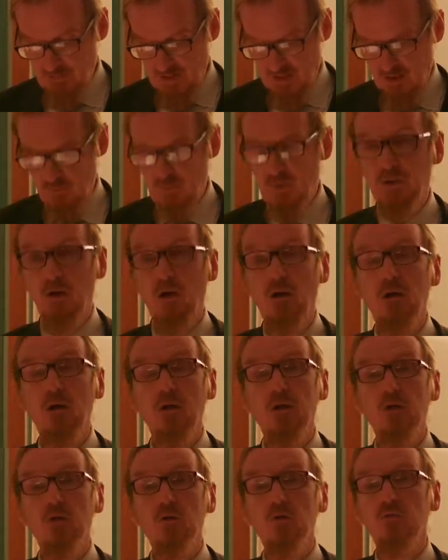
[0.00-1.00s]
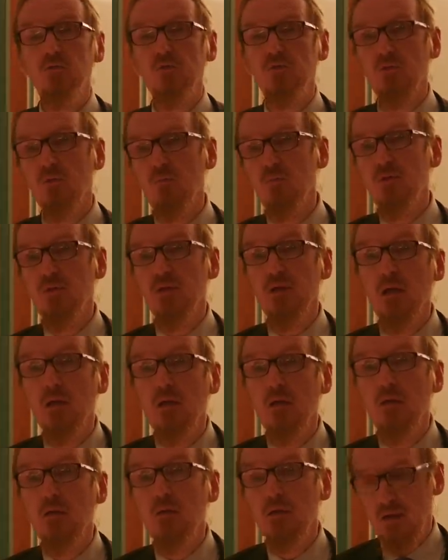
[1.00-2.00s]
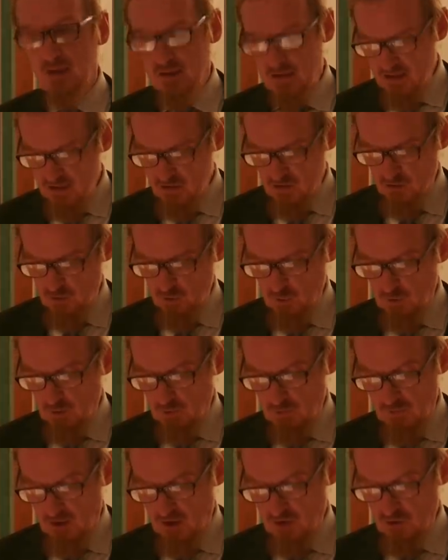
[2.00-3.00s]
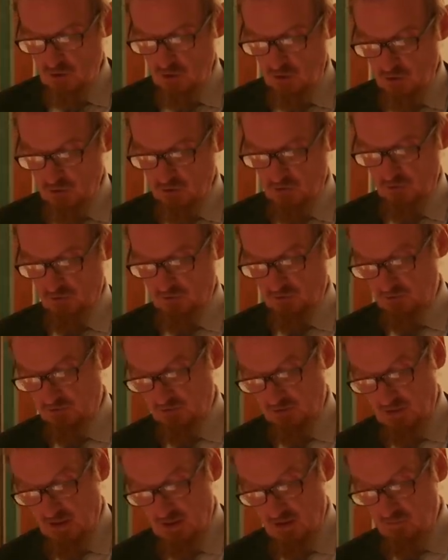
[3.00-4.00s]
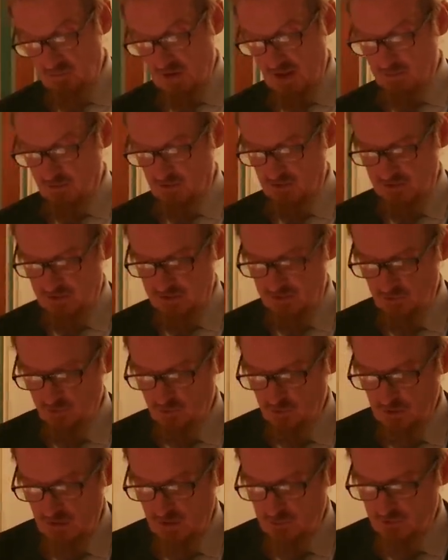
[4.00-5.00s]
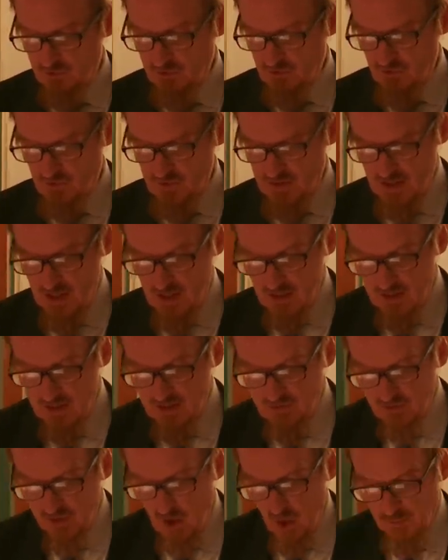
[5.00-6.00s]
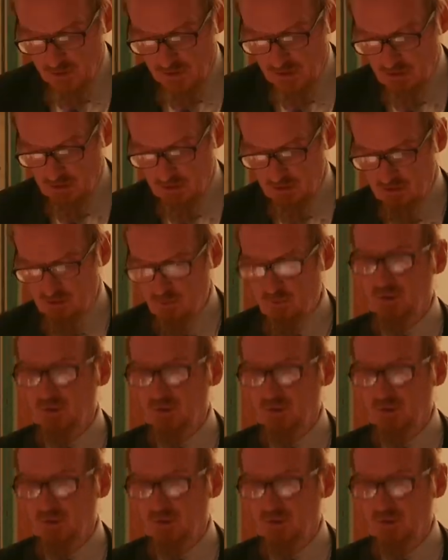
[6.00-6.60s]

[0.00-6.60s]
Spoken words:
Ahmed argues for something akin to what Marshall Hodgson famously described as the Islamicate,